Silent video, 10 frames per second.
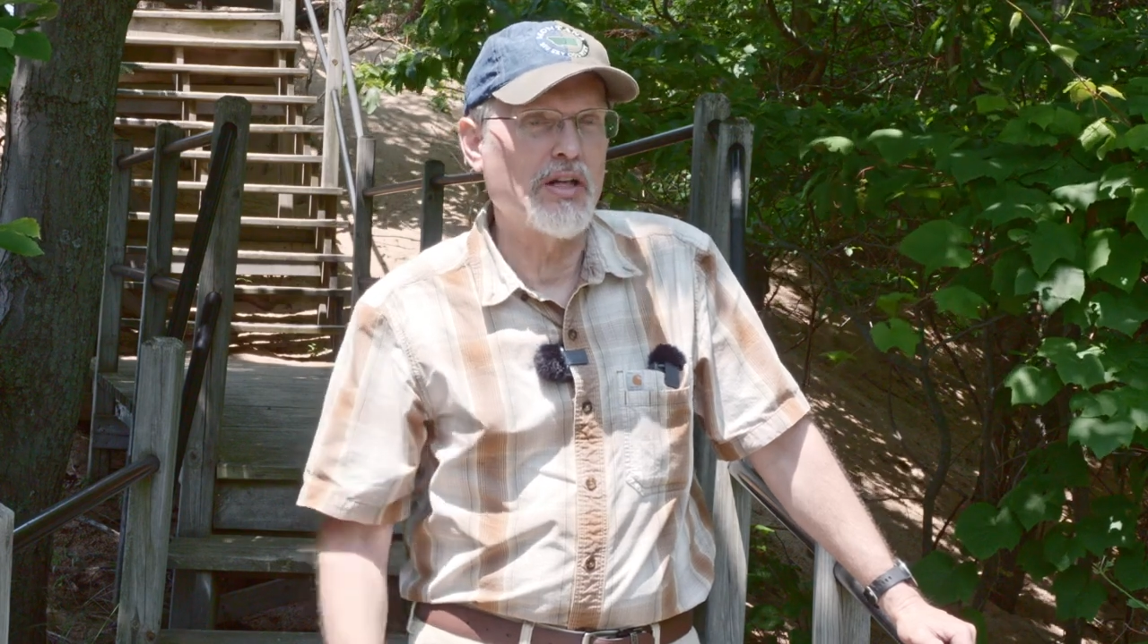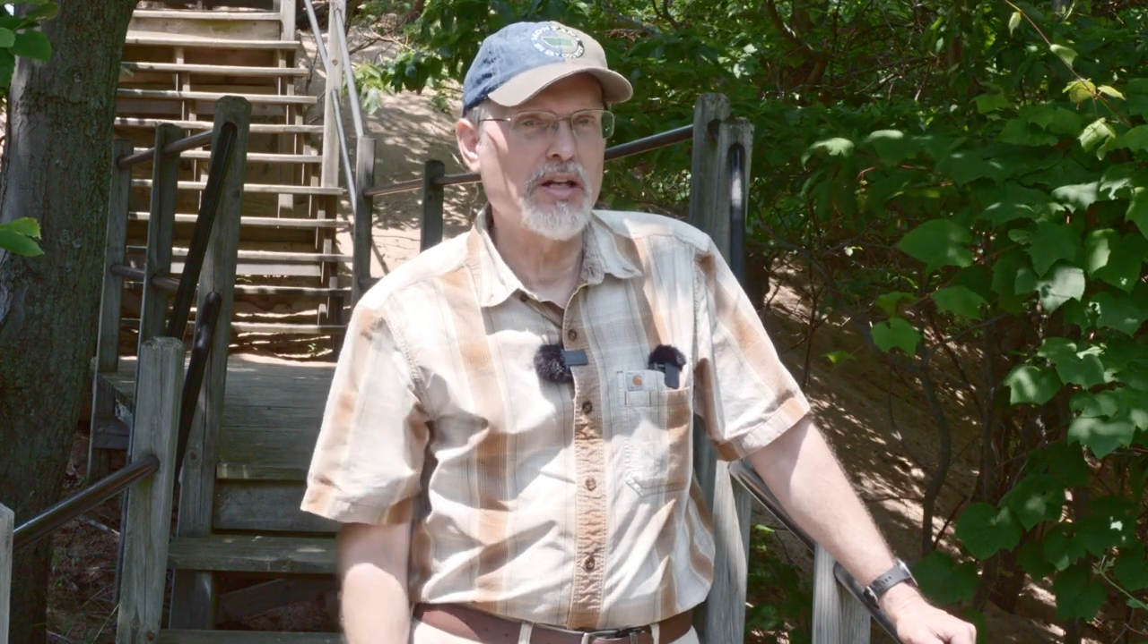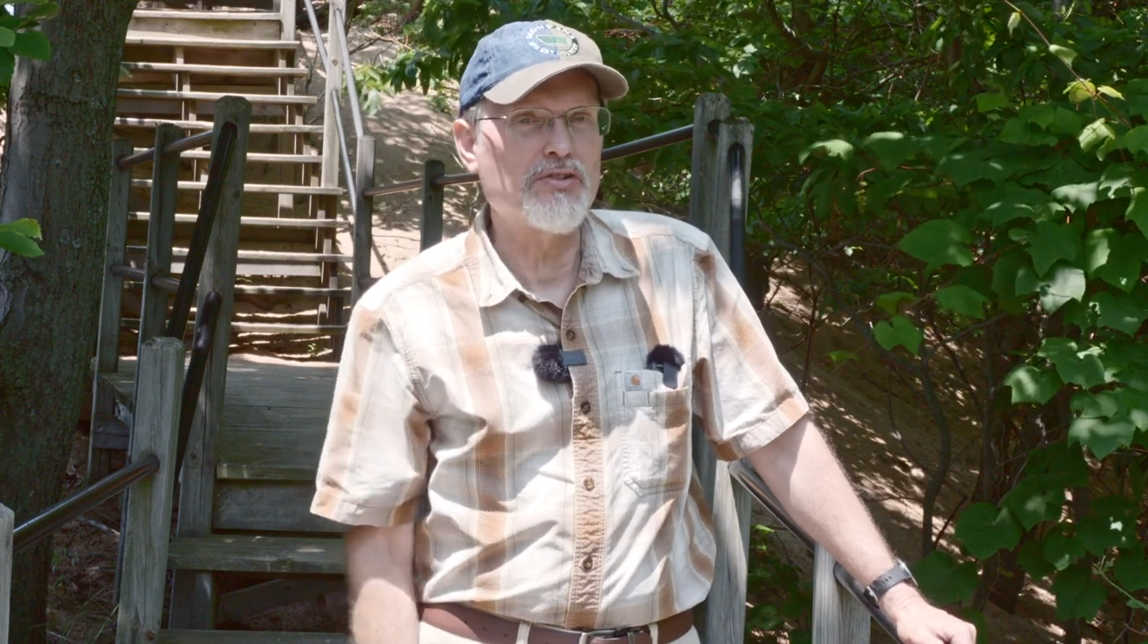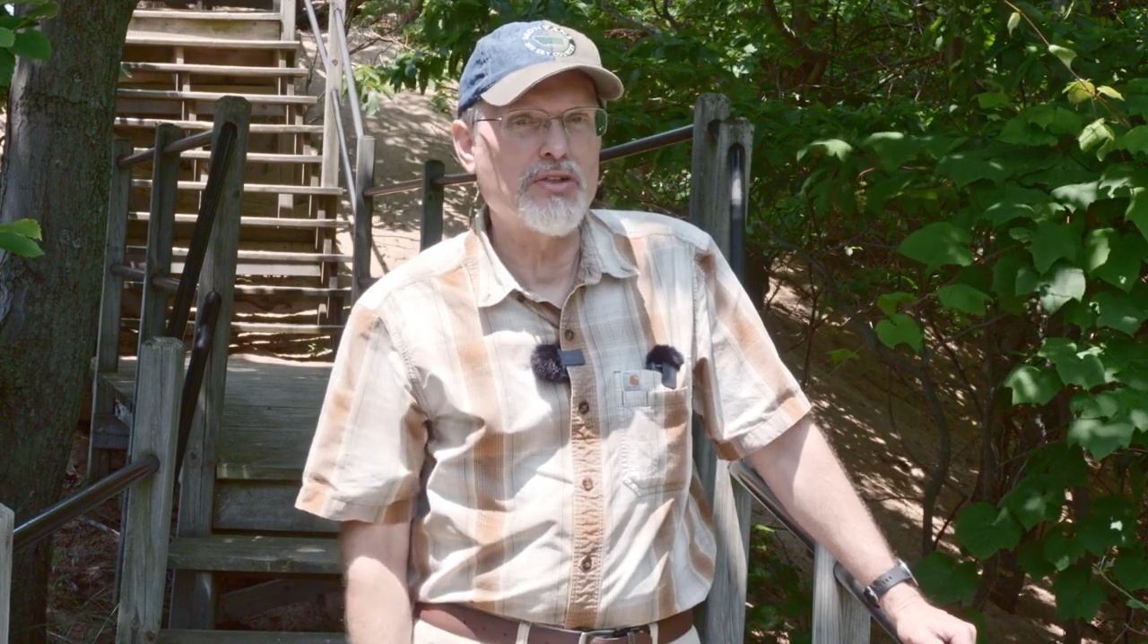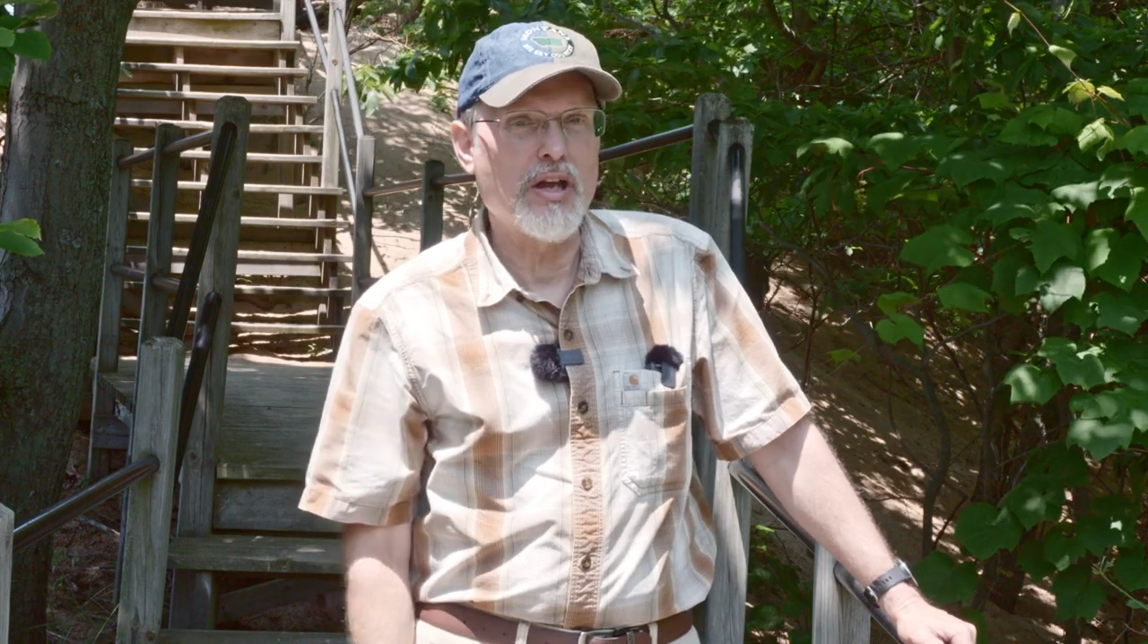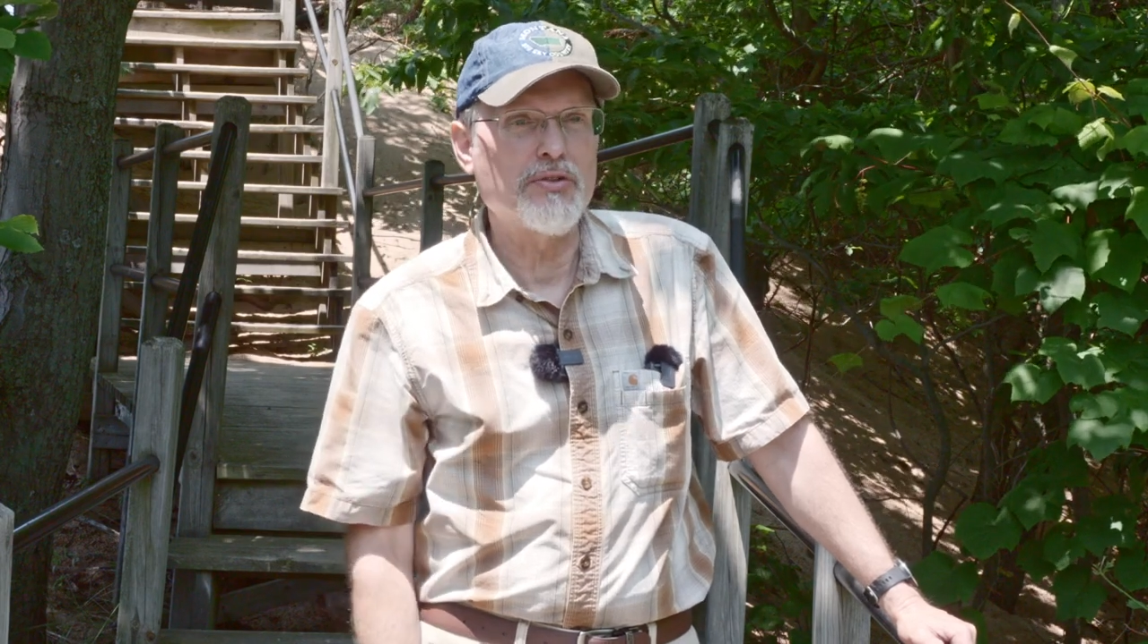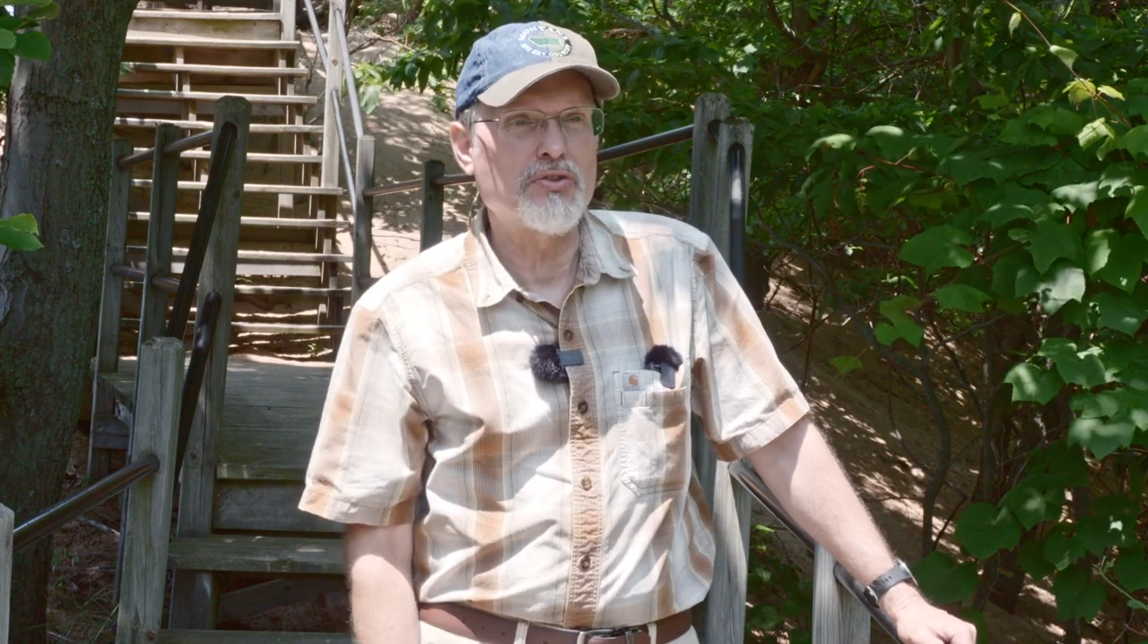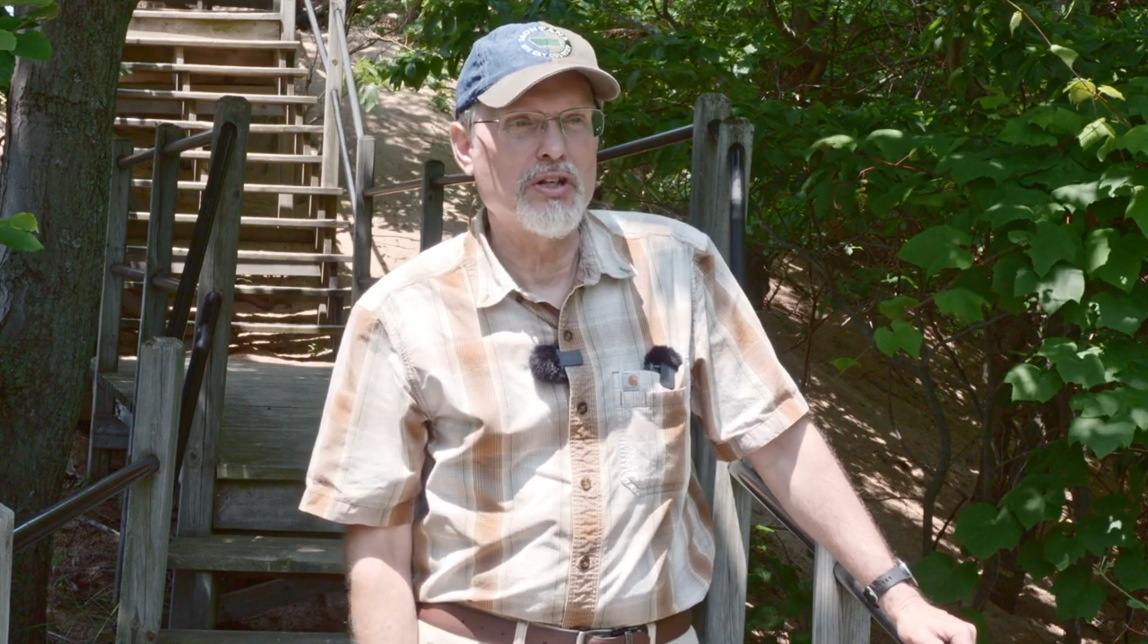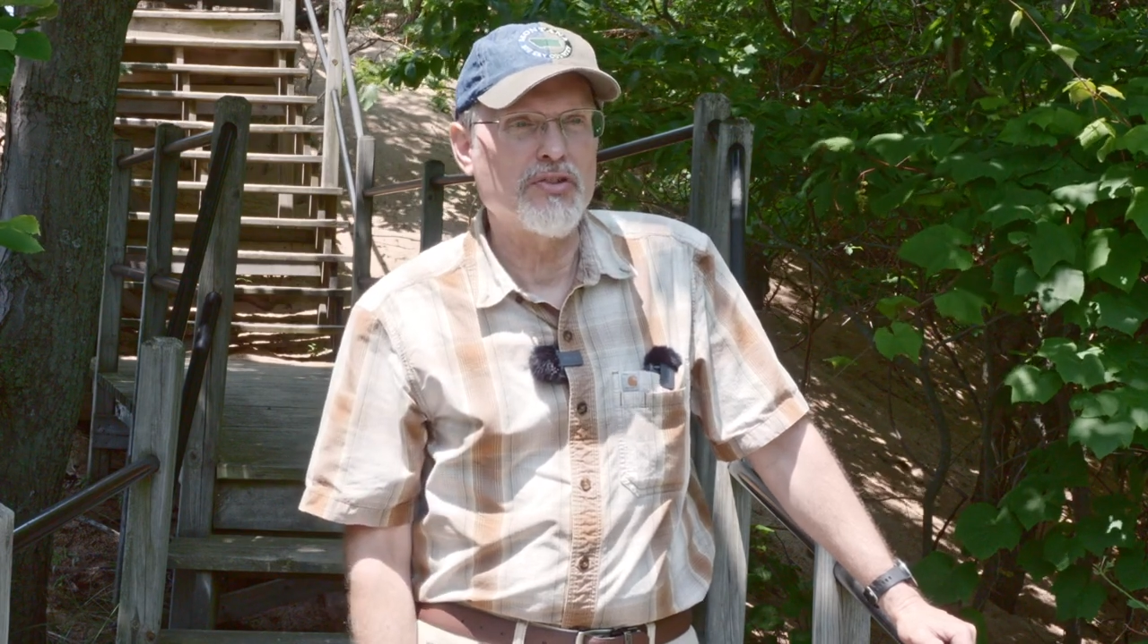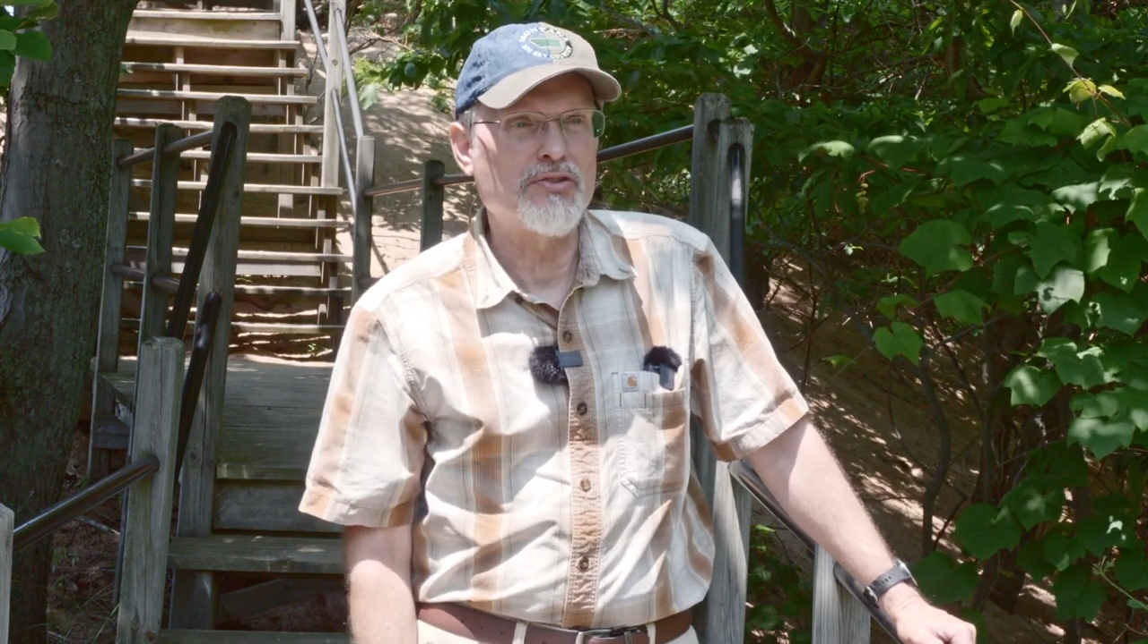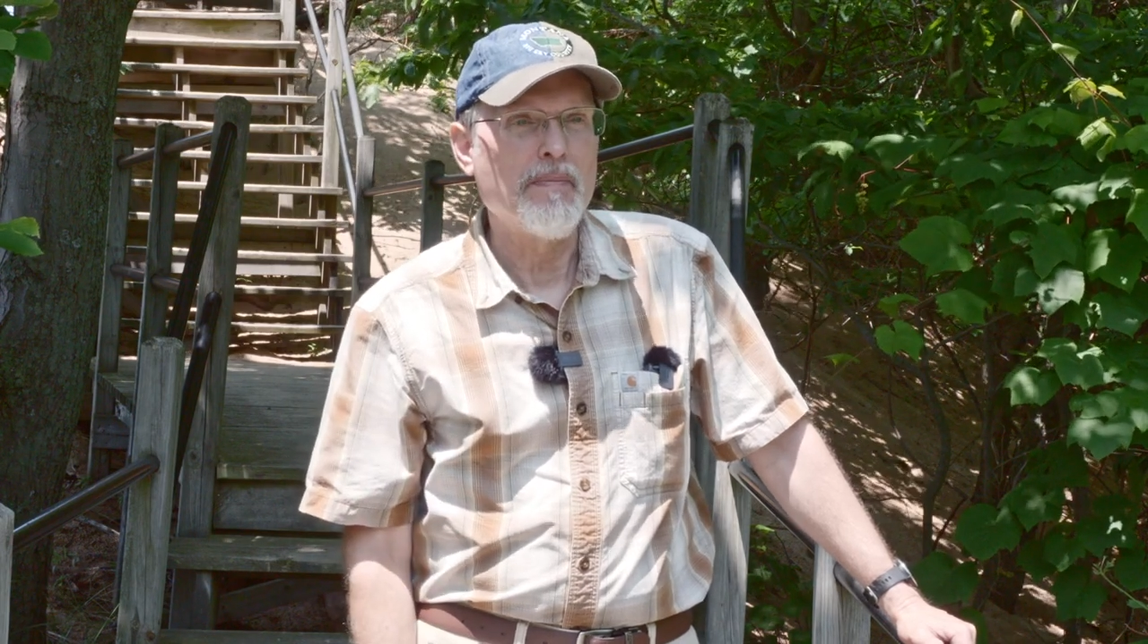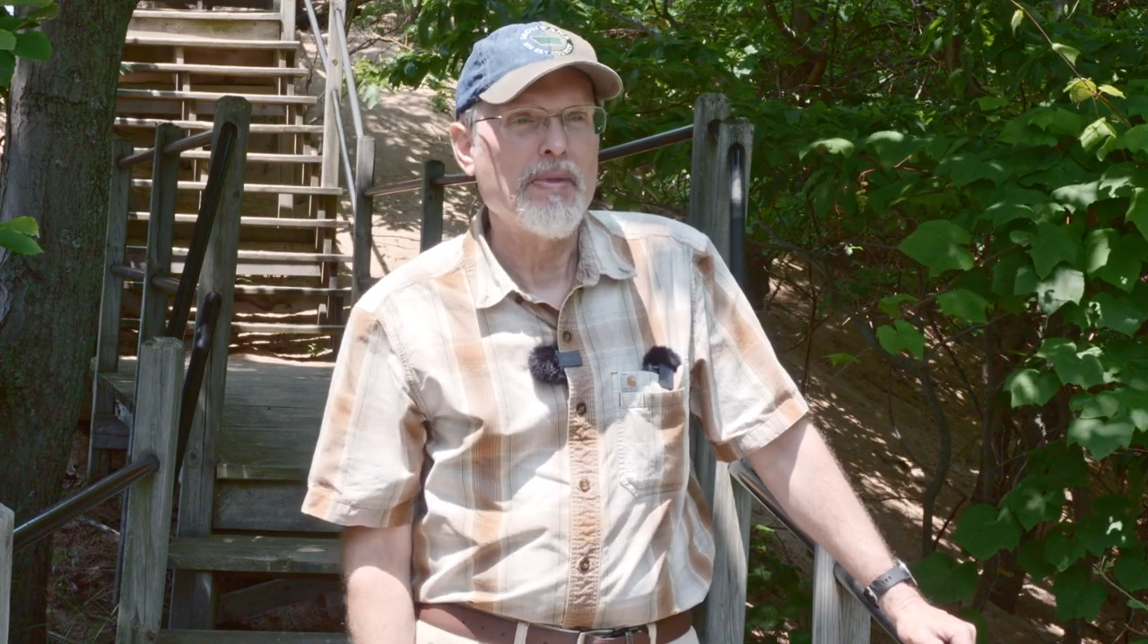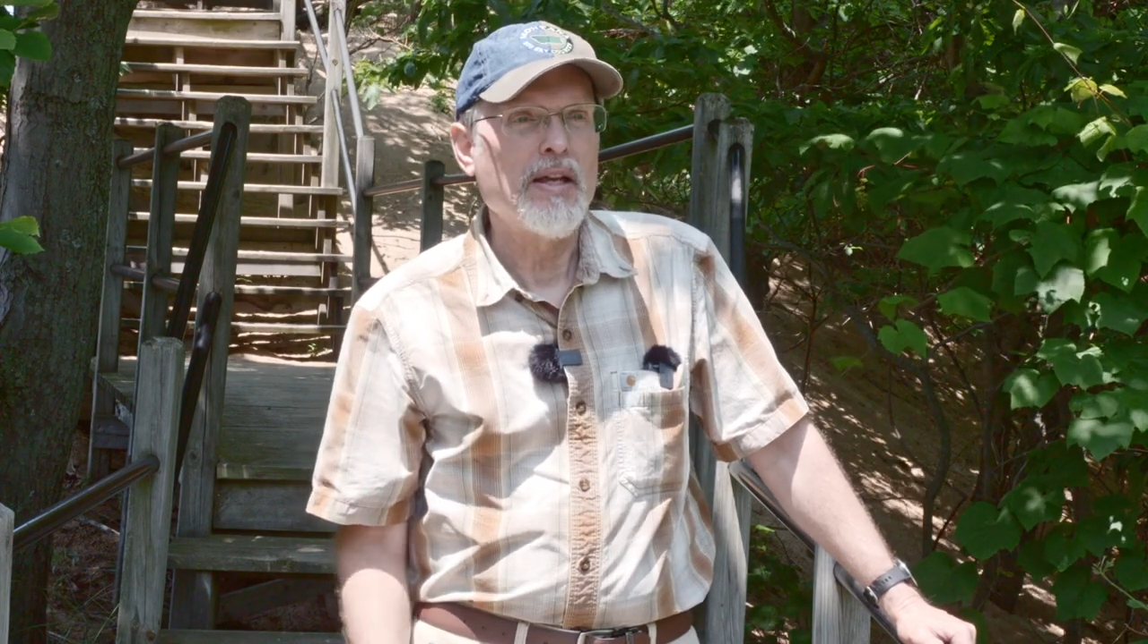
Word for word: and unselfishness.